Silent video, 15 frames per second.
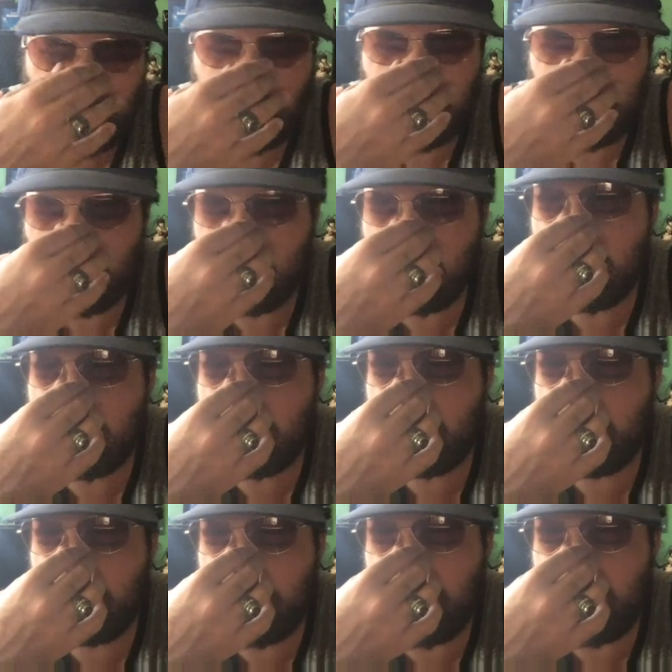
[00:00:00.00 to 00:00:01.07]
And who was it who
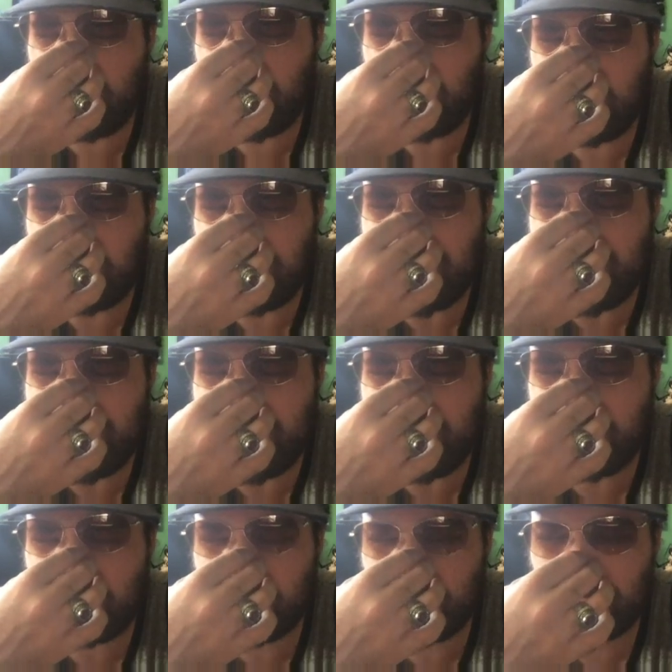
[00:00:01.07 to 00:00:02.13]
played Lee?
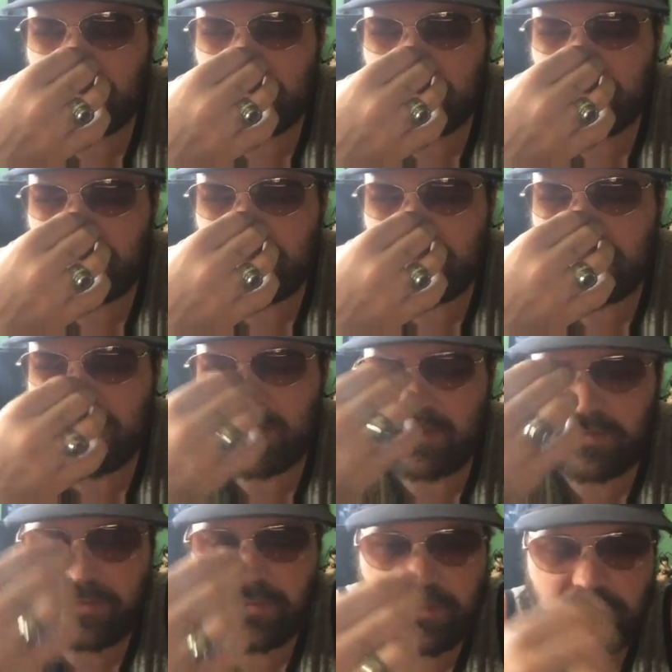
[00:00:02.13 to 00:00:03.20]

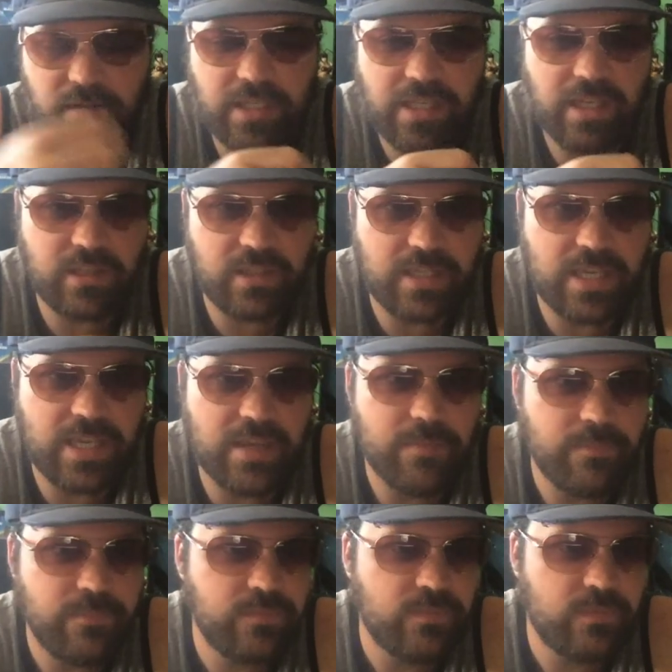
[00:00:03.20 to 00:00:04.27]
I
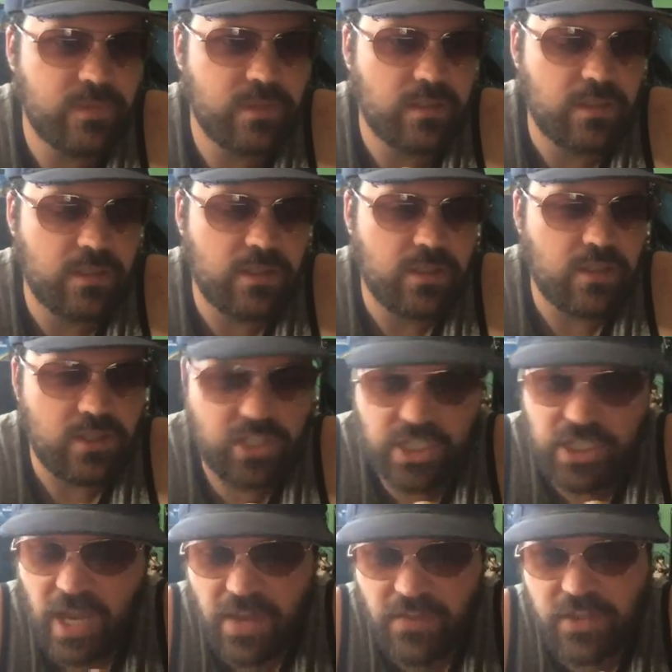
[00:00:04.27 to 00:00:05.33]

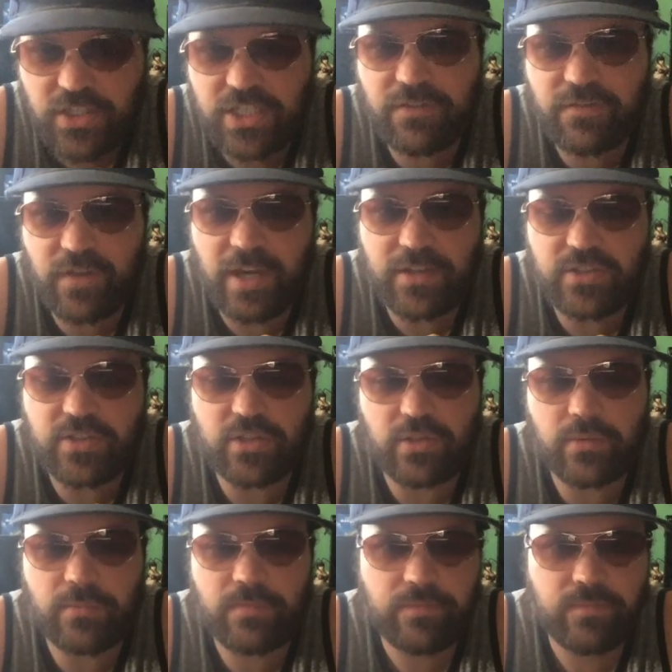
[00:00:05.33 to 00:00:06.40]
thought she did fine
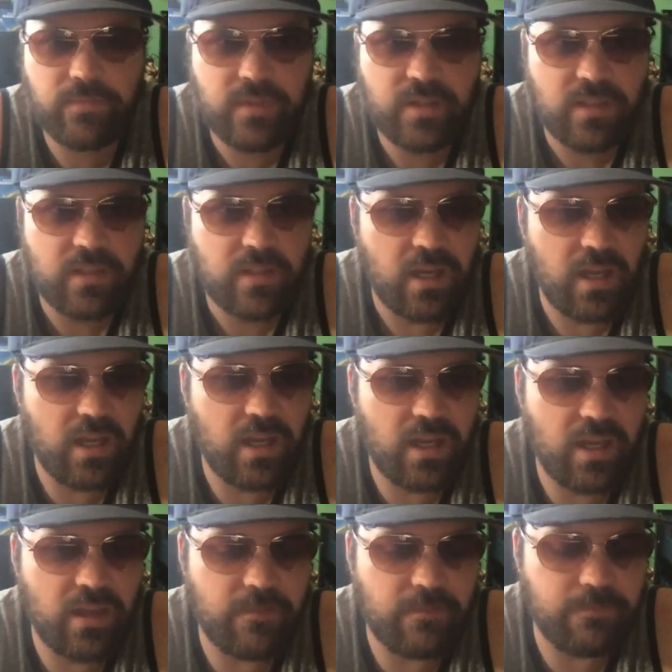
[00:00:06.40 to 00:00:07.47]
too.
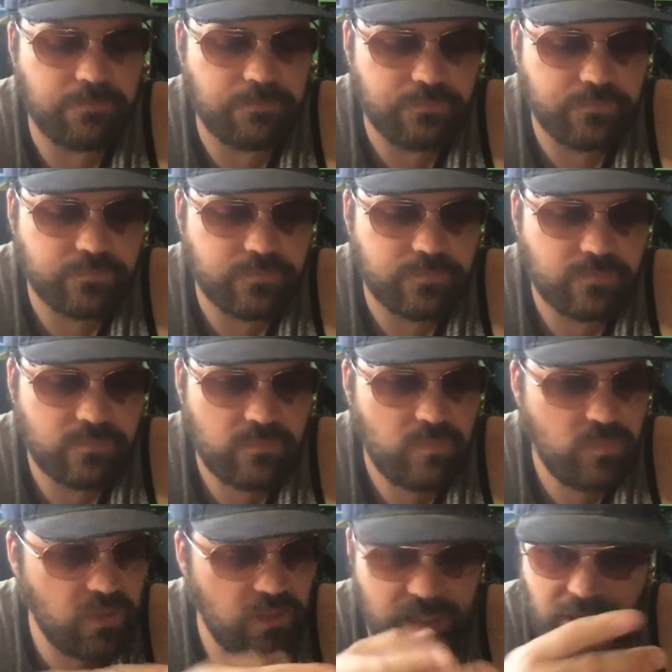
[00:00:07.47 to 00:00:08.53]
Of
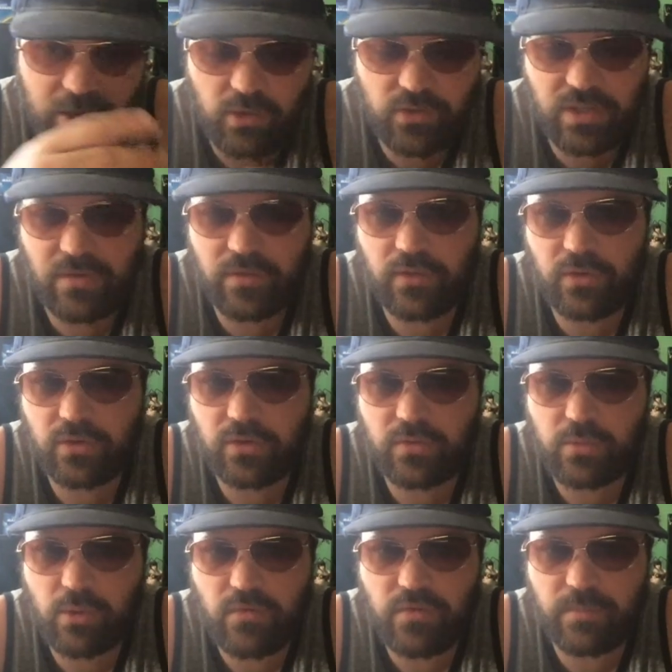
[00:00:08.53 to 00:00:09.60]
course, she had an early
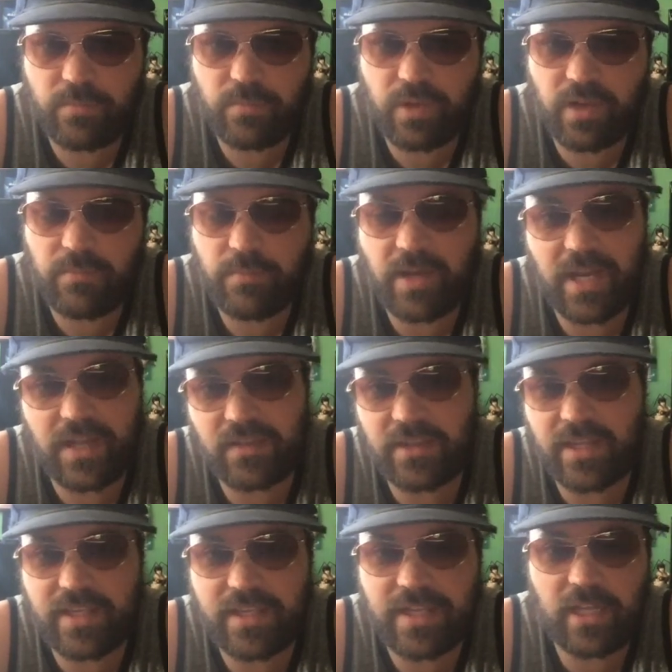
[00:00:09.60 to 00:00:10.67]
role from by the
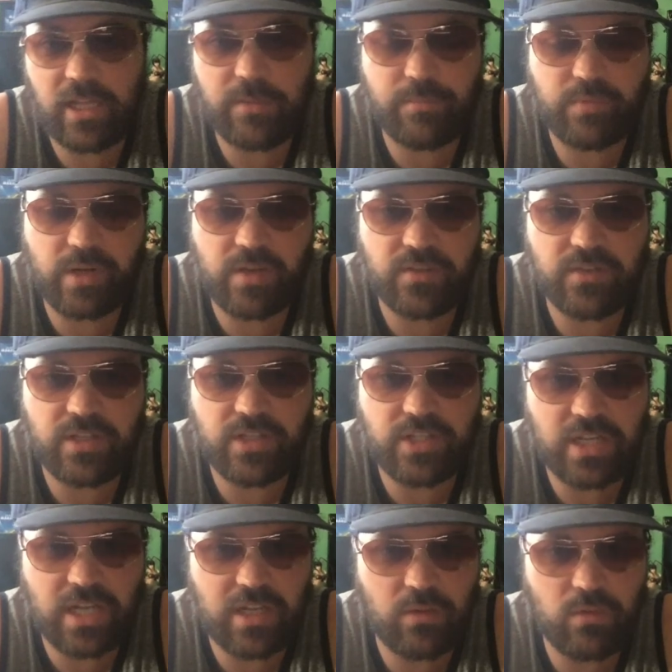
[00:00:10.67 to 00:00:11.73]
late Kelly Preston.
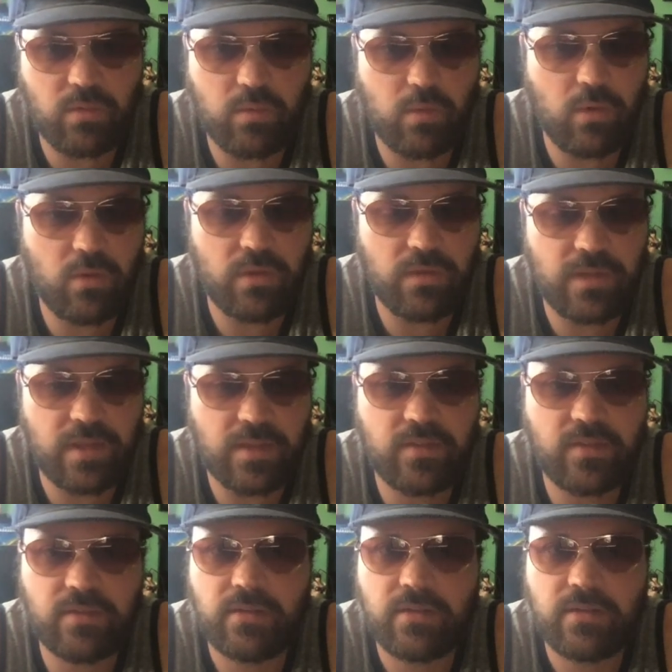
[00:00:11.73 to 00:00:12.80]
She had a little role in
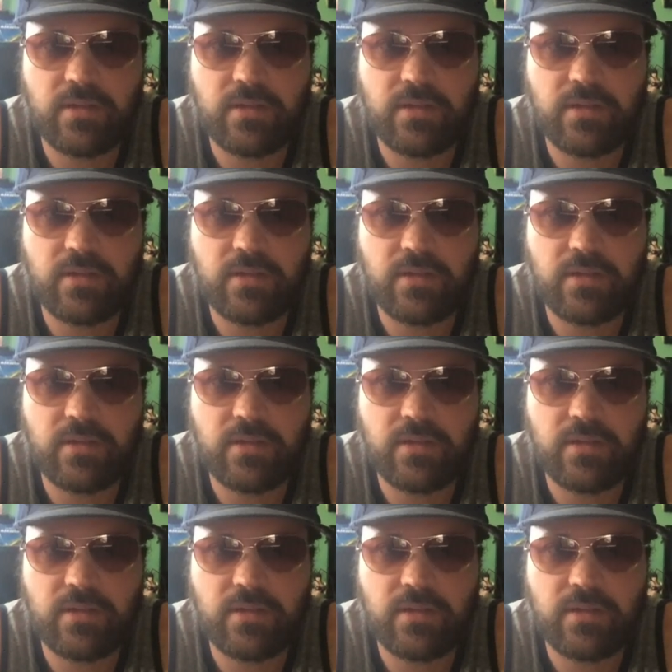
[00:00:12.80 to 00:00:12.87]
this.